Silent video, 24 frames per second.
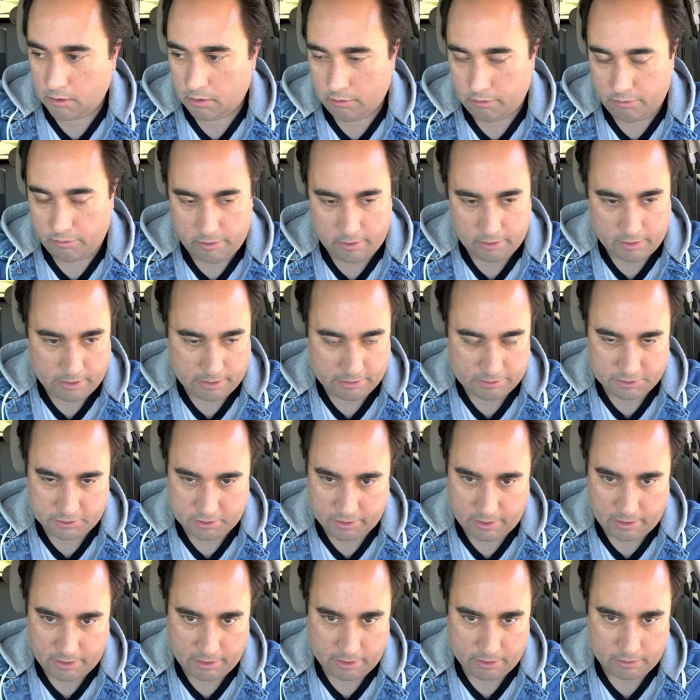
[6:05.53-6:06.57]
they're not
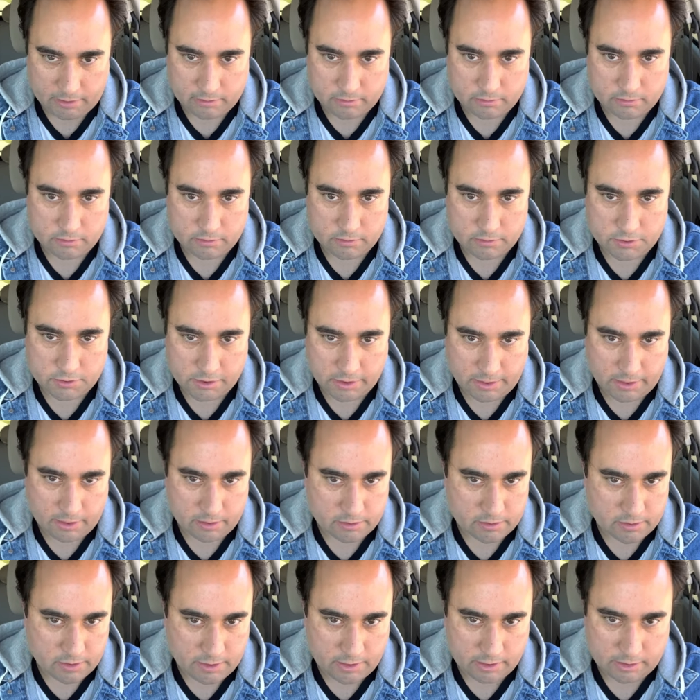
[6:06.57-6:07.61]
saying.
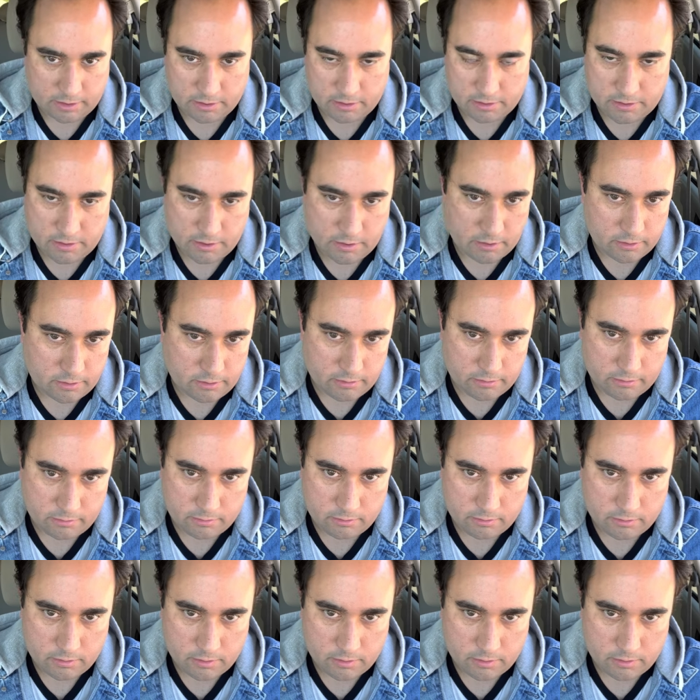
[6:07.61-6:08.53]
Sega's not gonna tell you.